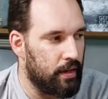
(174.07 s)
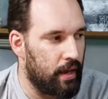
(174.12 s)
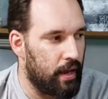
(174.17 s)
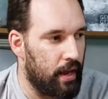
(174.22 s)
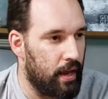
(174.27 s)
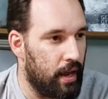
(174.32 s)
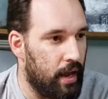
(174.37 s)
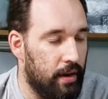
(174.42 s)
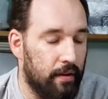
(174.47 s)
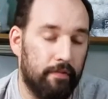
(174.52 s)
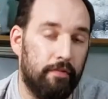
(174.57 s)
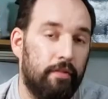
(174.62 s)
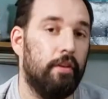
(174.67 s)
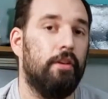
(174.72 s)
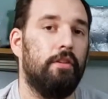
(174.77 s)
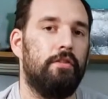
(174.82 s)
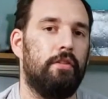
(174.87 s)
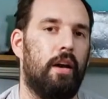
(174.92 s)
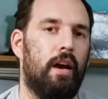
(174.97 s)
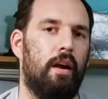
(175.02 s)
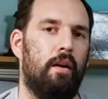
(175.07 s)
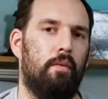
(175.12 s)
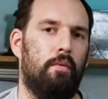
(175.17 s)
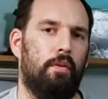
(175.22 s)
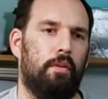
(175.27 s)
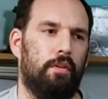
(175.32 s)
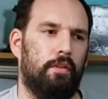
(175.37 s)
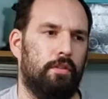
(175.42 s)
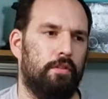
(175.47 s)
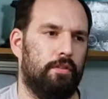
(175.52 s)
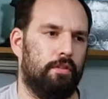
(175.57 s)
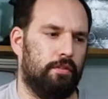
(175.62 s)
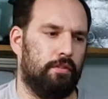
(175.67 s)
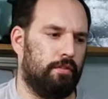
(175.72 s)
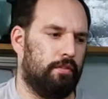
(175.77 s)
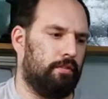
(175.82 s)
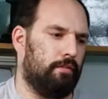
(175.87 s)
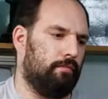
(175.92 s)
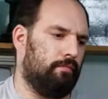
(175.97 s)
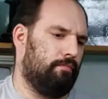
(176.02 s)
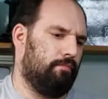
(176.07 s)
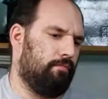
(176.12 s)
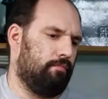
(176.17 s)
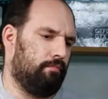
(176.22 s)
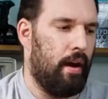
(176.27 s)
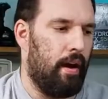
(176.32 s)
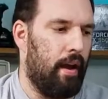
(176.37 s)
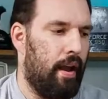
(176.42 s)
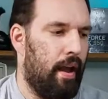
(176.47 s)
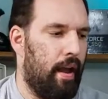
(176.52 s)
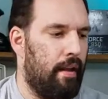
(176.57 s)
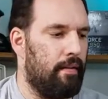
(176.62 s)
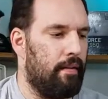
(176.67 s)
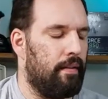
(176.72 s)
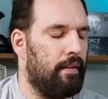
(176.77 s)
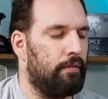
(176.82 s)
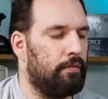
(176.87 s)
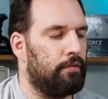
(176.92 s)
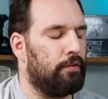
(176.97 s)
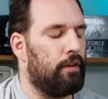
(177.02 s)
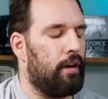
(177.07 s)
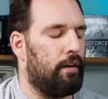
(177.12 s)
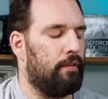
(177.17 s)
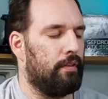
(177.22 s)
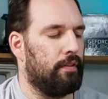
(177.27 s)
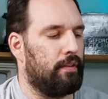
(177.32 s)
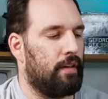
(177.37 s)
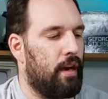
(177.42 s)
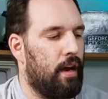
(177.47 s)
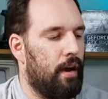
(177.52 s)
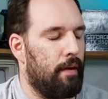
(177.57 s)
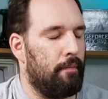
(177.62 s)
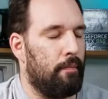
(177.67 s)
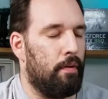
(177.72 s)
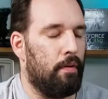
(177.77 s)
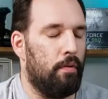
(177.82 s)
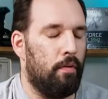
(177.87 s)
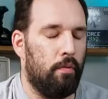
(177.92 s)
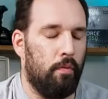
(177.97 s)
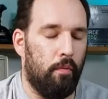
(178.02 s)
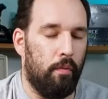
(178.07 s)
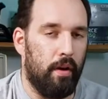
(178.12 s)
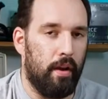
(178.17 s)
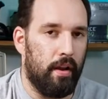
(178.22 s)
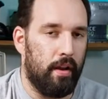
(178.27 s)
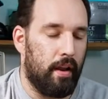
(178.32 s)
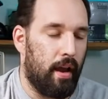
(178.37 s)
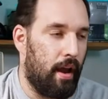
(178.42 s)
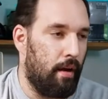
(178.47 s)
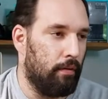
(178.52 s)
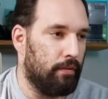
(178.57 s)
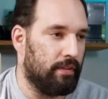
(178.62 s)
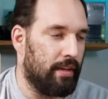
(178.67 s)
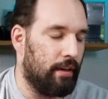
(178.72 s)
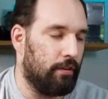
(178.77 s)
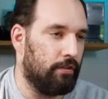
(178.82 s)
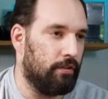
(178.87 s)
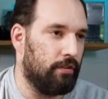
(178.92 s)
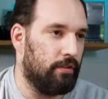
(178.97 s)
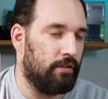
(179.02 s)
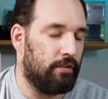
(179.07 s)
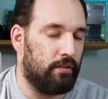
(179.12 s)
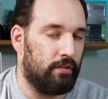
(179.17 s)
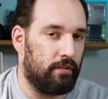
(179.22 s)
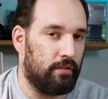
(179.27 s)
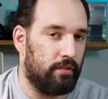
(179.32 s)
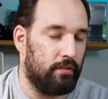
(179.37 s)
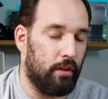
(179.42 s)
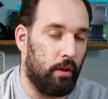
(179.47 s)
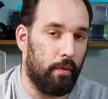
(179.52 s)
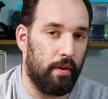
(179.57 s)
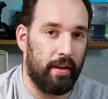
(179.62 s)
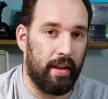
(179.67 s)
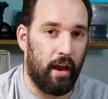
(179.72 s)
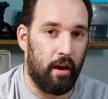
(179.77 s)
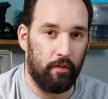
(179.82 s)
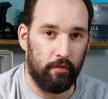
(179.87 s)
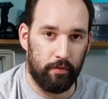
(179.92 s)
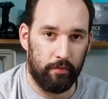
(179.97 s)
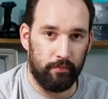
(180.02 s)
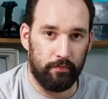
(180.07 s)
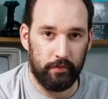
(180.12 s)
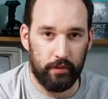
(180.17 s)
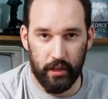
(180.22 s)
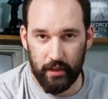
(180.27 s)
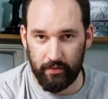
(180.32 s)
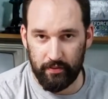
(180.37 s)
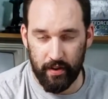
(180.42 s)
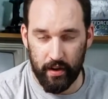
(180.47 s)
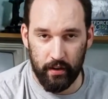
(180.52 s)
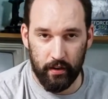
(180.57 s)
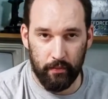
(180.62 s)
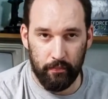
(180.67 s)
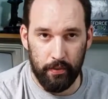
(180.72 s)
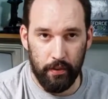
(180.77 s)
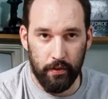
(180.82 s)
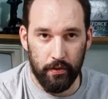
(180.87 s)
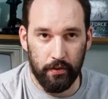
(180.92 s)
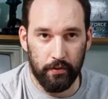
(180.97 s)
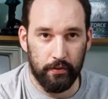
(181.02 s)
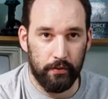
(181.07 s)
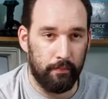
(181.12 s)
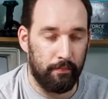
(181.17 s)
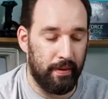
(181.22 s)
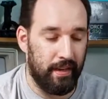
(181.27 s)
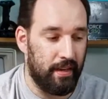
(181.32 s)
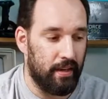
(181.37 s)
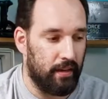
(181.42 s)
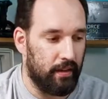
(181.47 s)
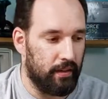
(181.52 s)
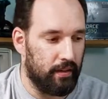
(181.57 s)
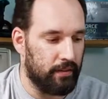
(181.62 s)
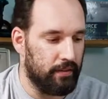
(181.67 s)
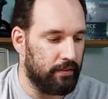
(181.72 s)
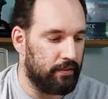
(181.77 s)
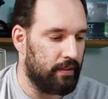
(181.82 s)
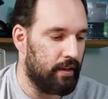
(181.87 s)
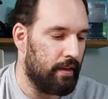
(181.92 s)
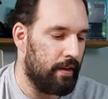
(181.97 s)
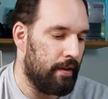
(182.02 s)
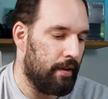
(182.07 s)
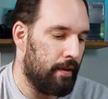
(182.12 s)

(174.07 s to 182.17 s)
And at first and this was around the time when I was actually slowing down from trying to find computers, because